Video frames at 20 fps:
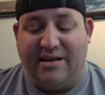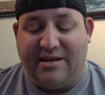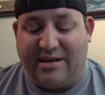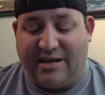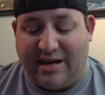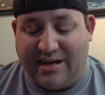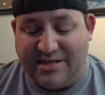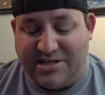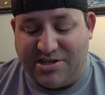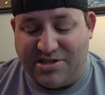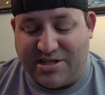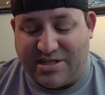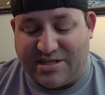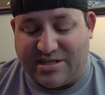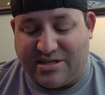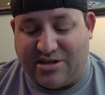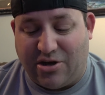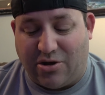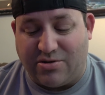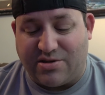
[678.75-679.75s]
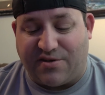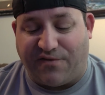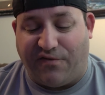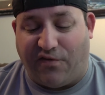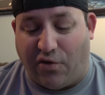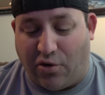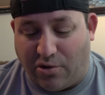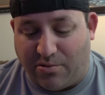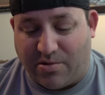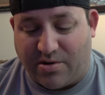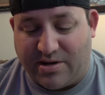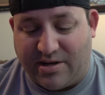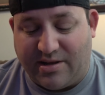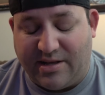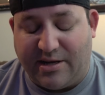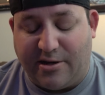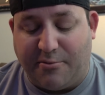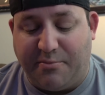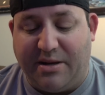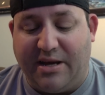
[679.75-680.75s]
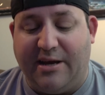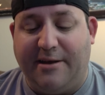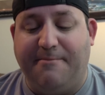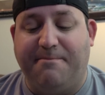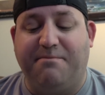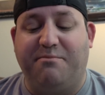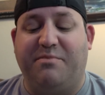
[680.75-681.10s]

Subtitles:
kind of just goes forward a little bit,